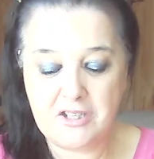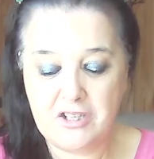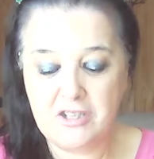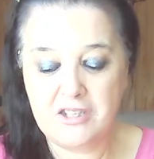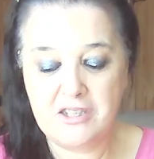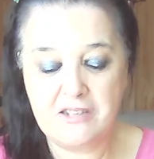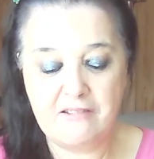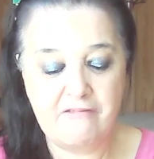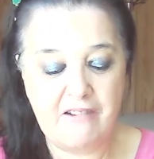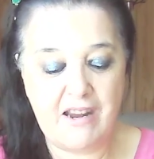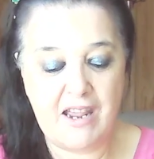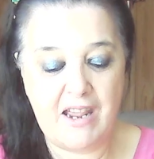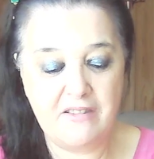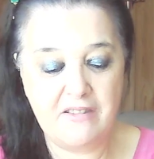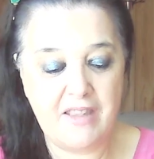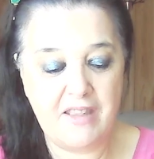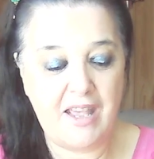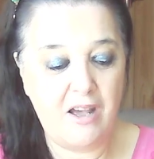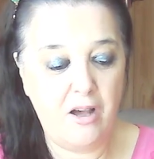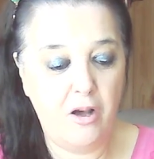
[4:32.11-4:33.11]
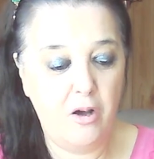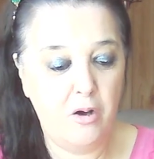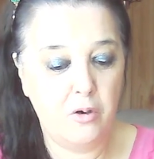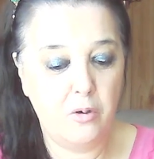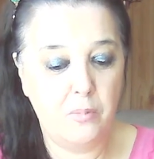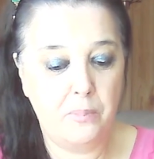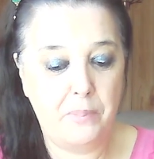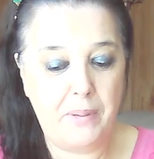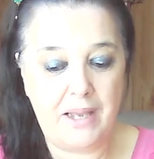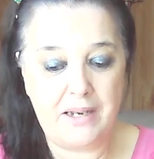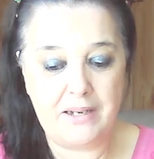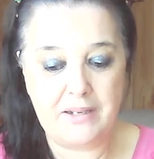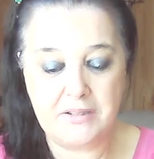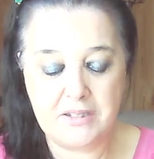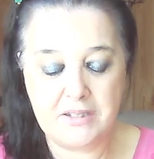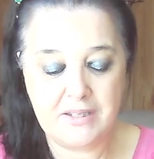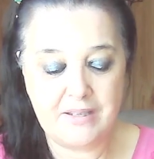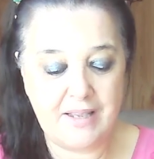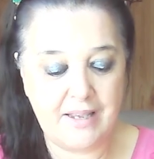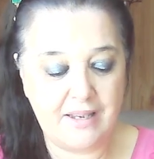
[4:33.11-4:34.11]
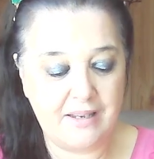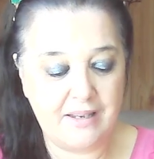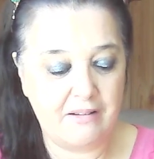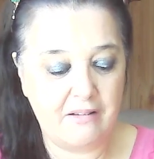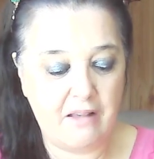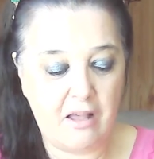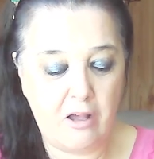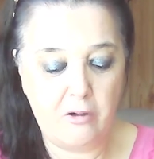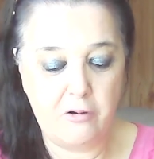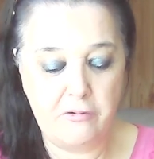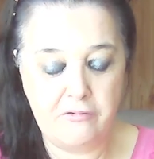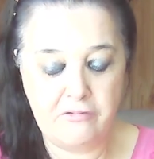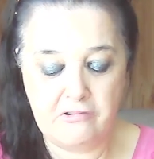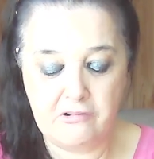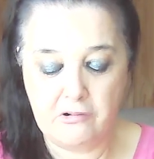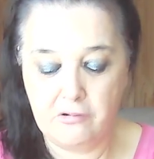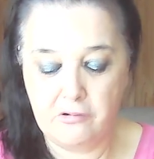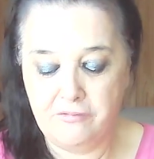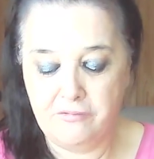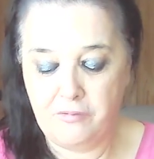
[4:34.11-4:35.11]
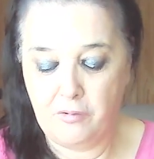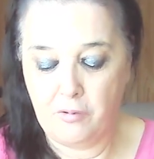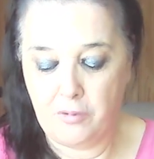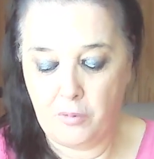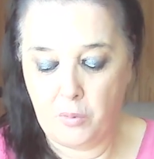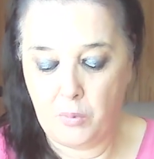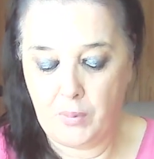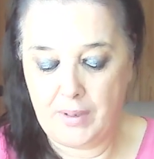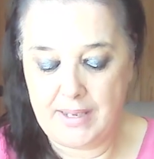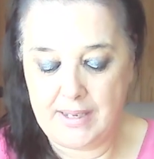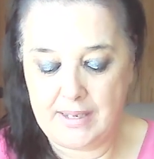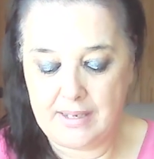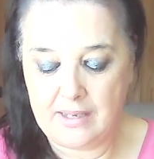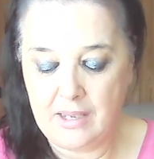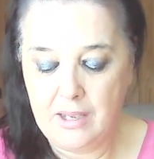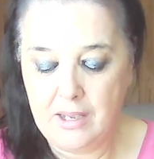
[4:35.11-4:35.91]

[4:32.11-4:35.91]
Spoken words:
just around that whole balance thing overall for the week,